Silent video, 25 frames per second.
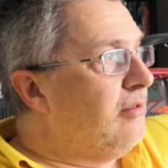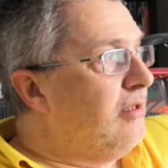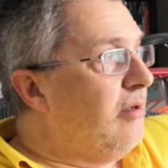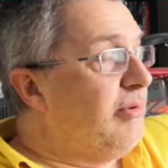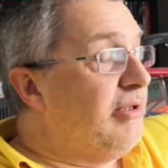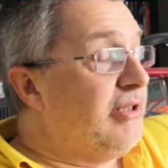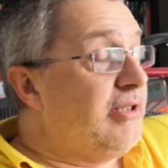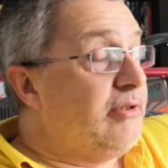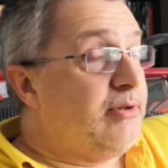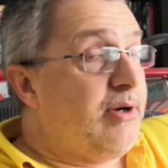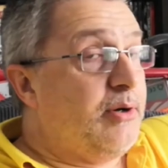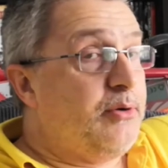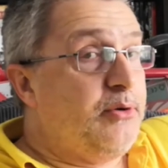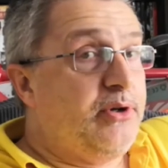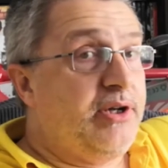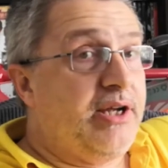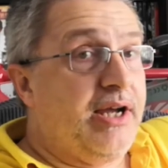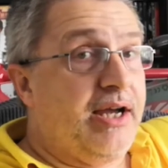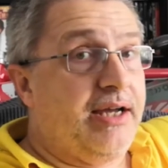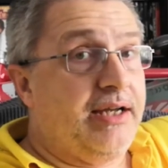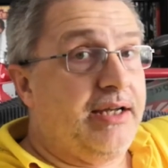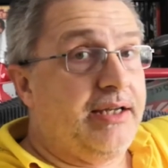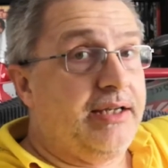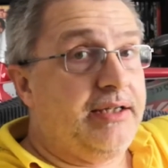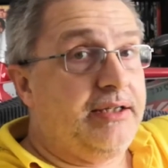I mean, they're
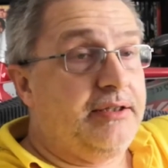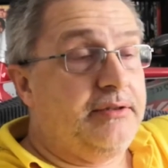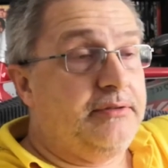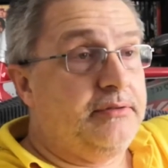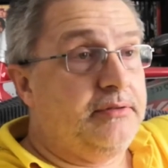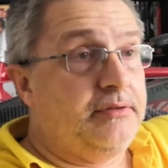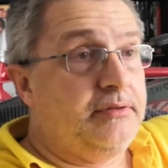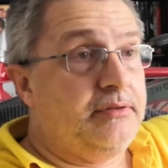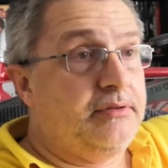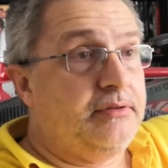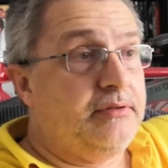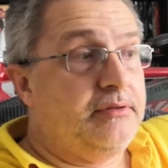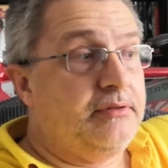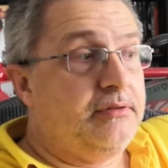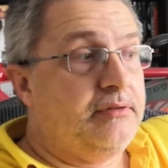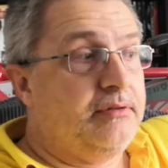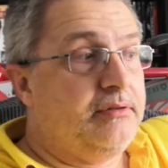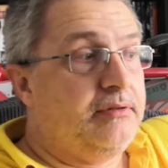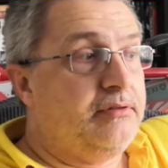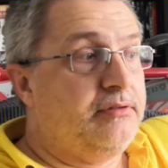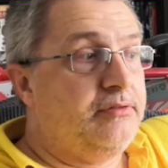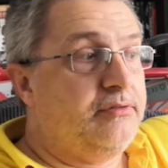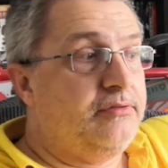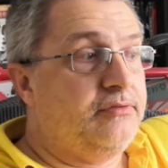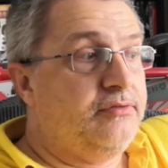okay
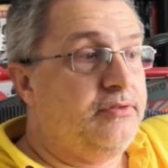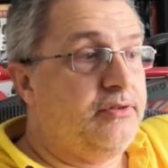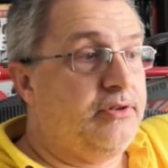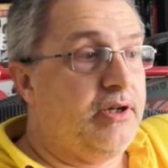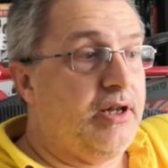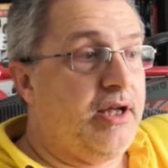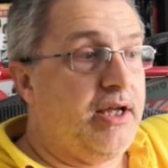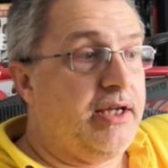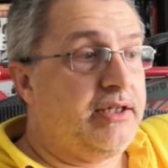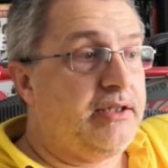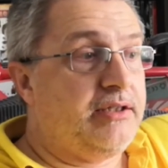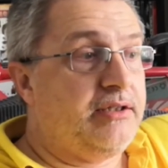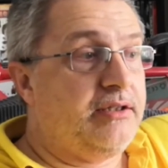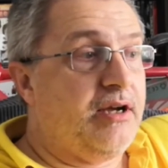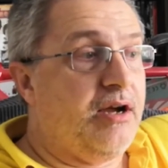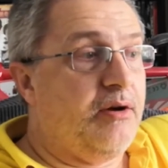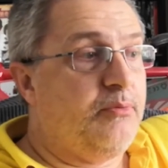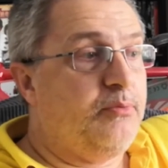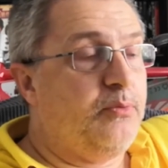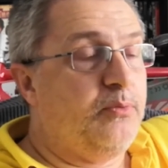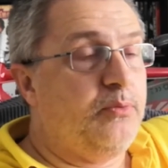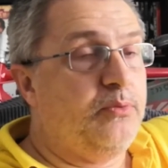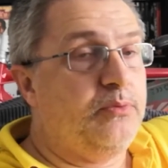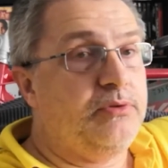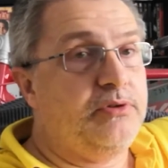for
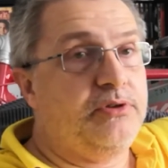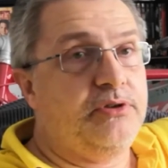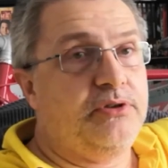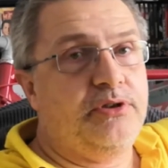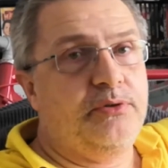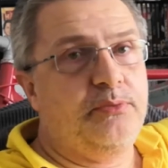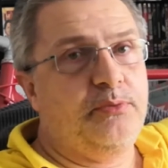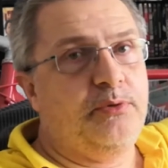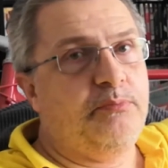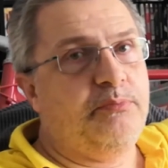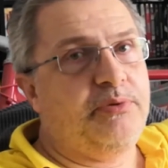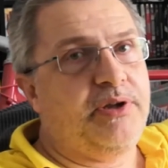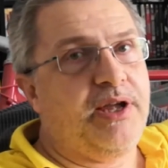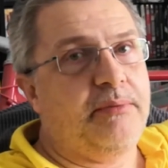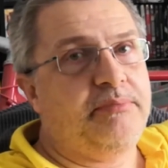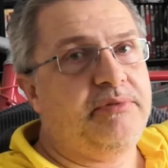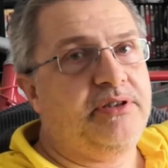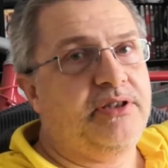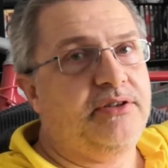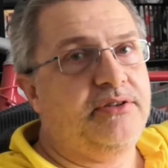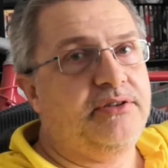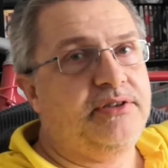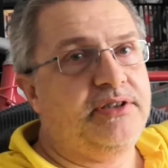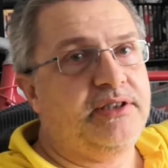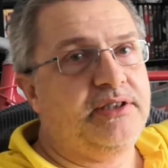you wouldn't be able
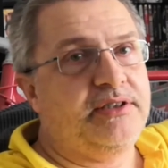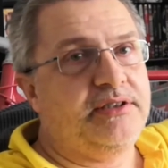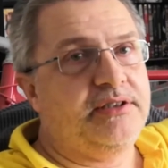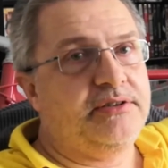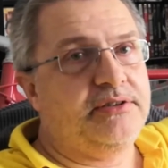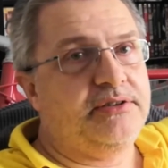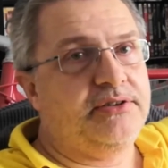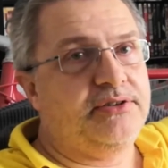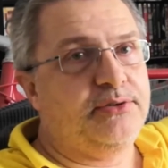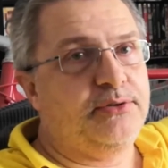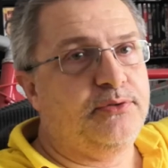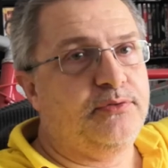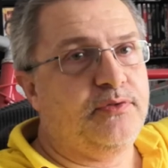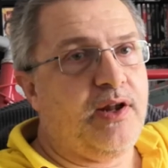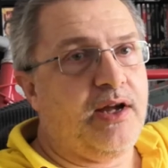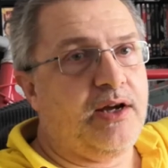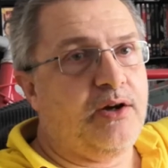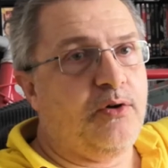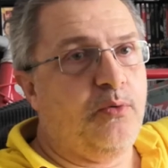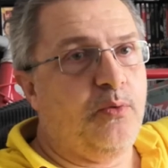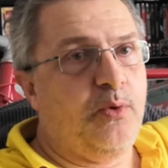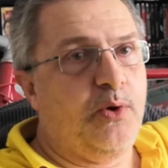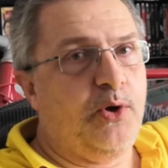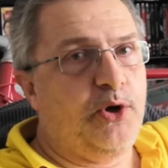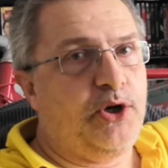to use it as a sort of like
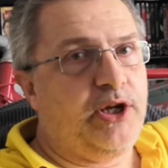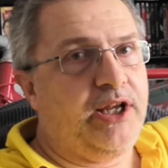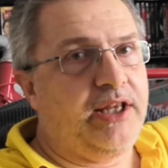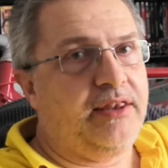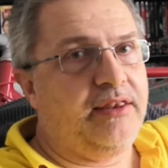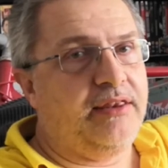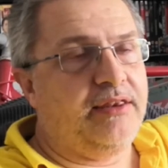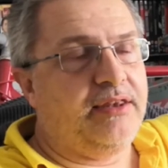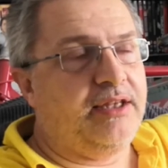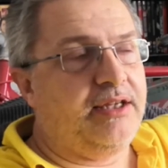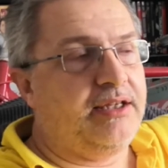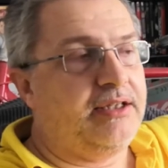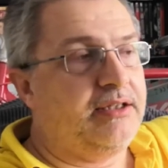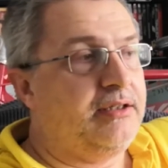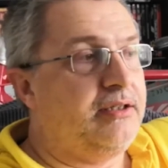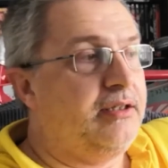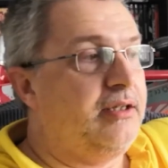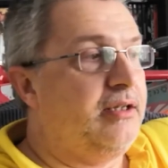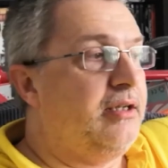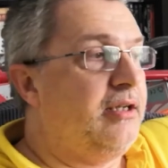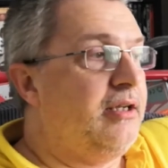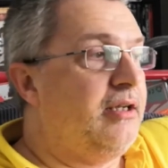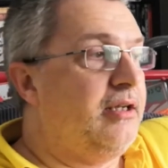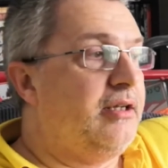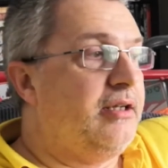a working thing.
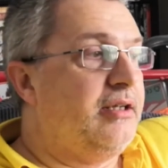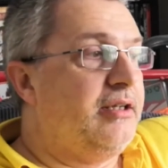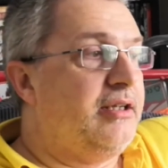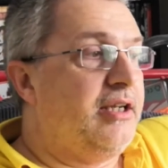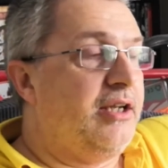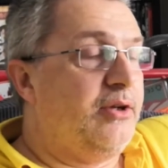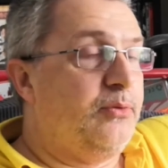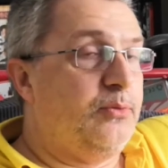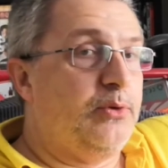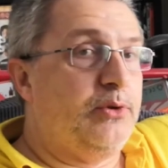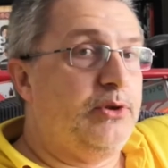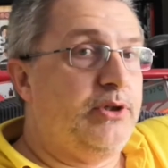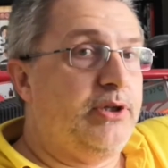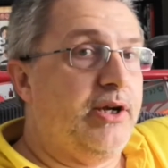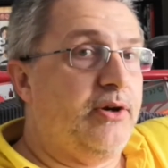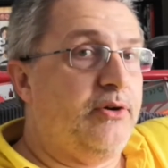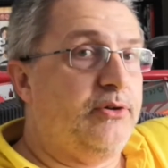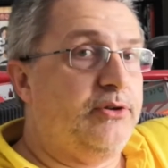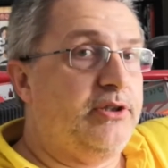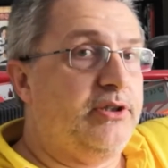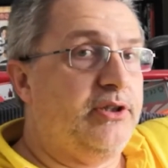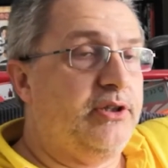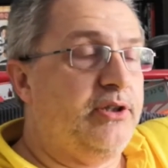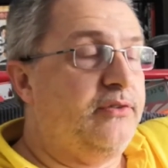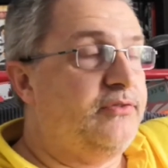It would get
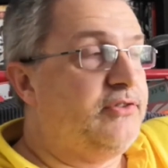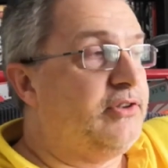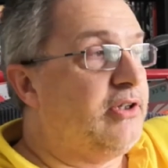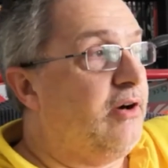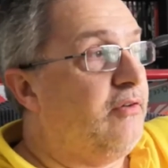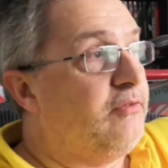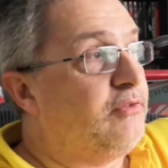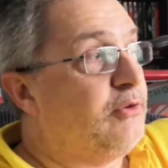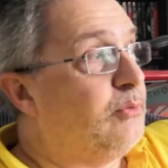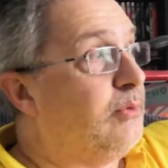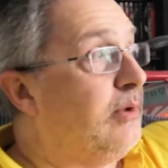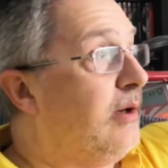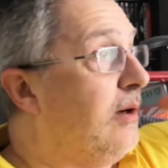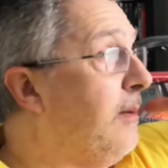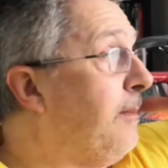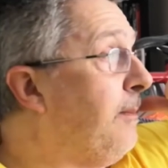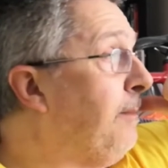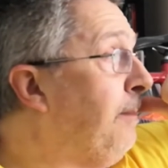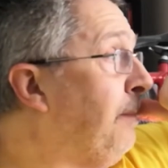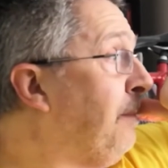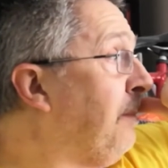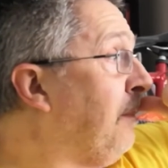on your nerves after a while.